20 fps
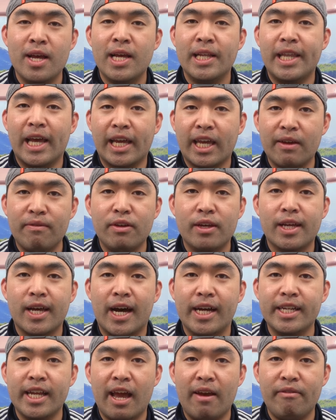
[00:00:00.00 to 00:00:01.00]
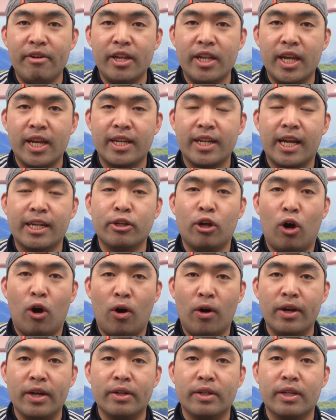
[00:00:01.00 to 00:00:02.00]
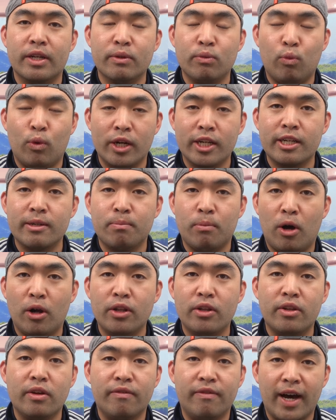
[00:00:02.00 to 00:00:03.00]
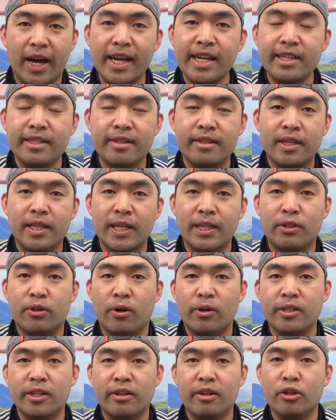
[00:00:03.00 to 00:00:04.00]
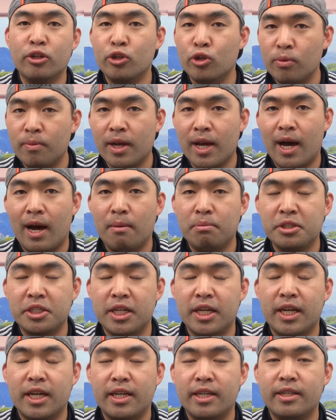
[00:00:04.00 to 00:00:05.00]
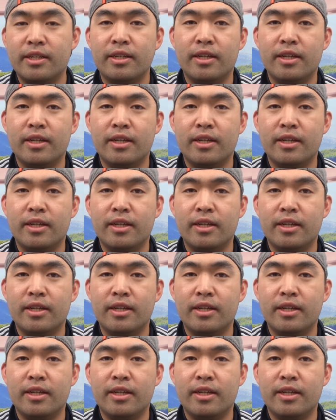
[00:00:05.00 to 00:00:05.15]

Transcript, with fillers: that gives you guys everything that's all in this one small device in terms of the zooming option,